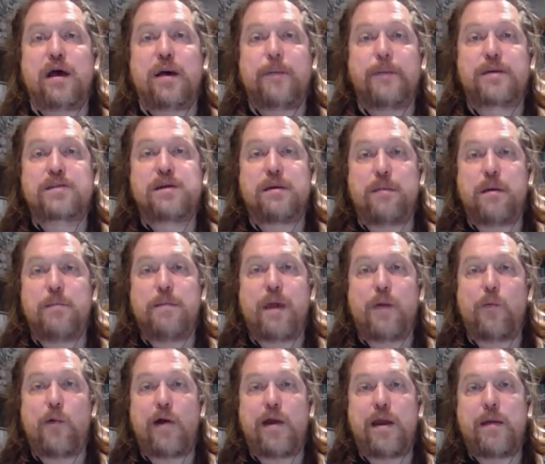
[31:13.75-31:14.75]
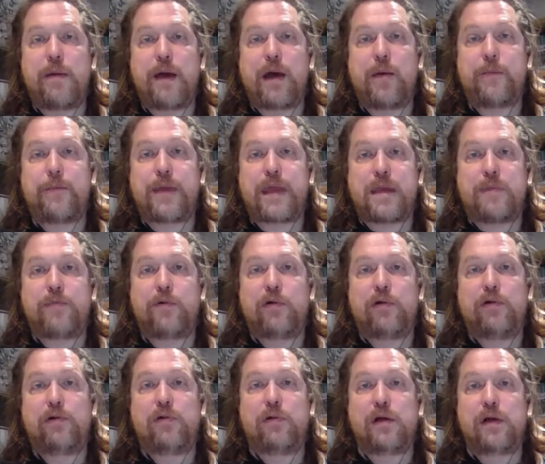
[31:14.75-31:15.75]
because I'm a bit worried about
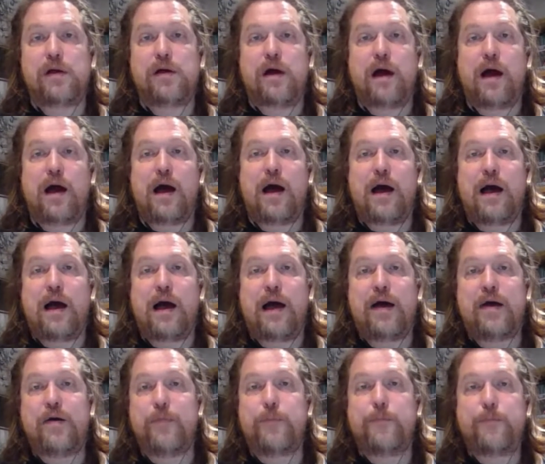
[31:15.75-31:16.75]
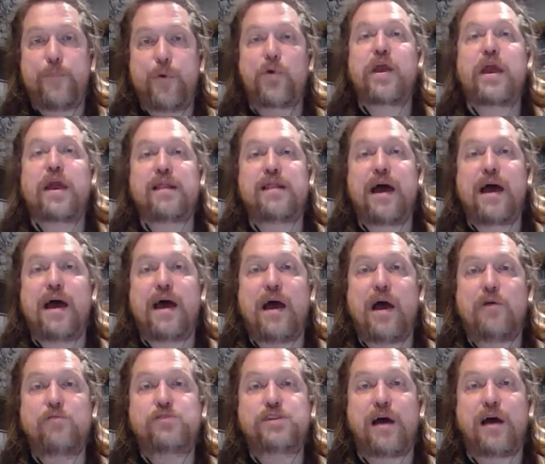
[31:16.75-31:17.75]
people booking their
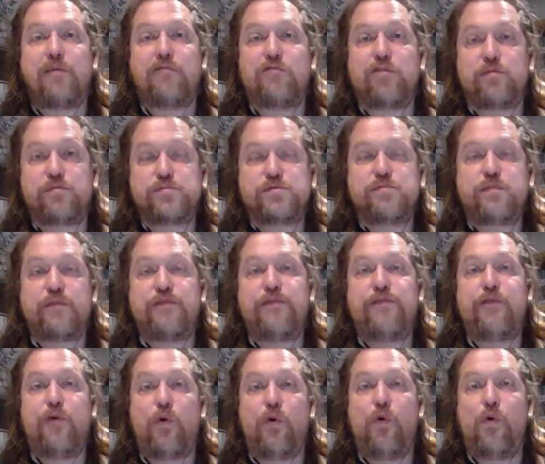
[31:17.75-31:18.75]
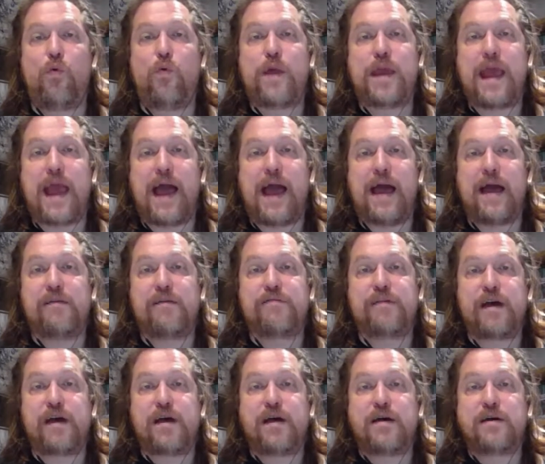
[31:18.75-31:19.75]
hotel rooms before we have
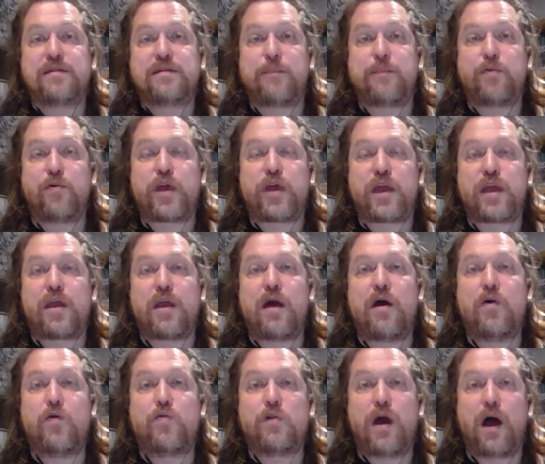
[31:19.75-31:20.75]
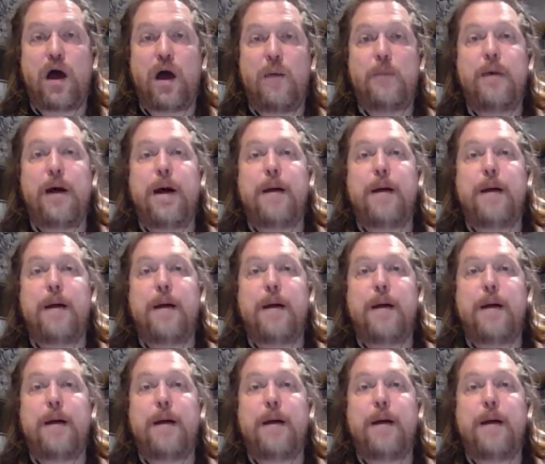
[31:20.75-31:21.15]
the booking code up.